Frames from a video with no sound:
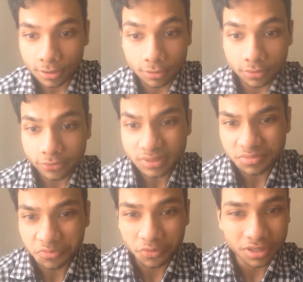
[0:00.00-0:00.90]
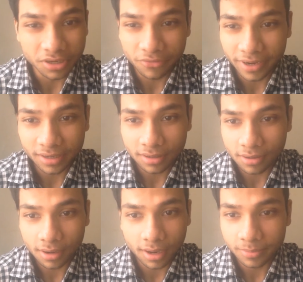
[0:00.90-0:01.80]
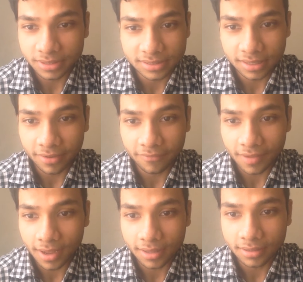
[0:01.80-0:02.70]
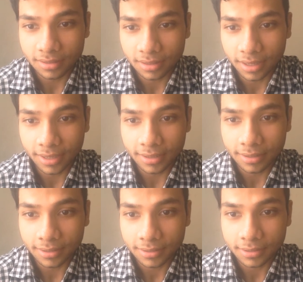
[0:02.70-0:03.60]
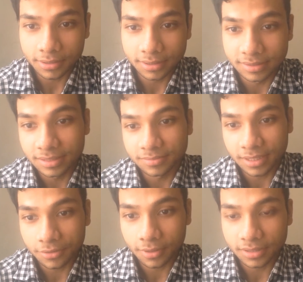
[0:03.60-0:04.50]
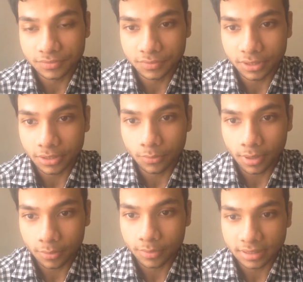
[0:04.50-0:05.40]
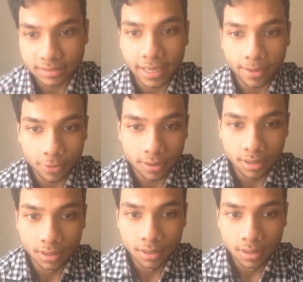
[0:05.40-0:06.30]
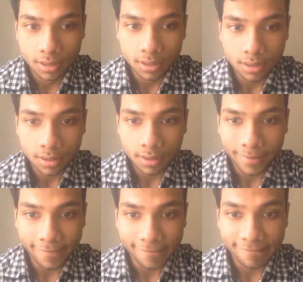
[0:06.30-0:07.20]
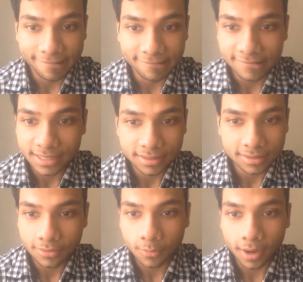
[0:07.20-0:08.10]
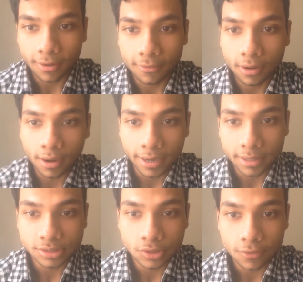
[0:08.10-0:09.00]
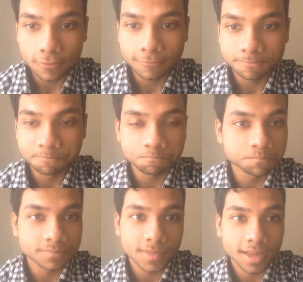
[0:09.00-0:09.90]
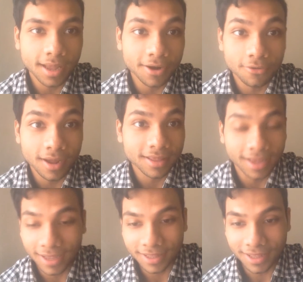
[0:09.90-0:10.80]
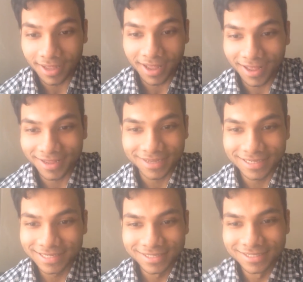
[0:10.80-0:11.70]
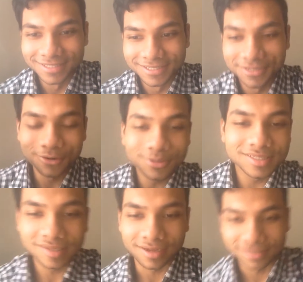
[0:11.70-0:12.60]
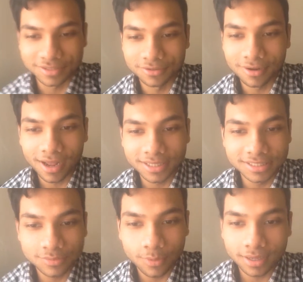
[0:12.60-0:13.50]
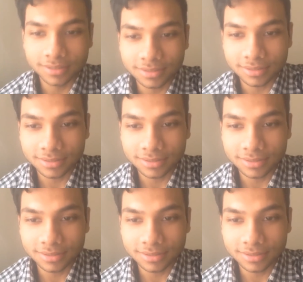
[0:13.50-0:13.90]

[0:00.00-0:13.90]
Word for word: you know, there are some really great comments that I've gotten, and it seems that you guys really want to win this camera. And wow, all right, so I don't know, I, I, you know, it sucks. You know, I just want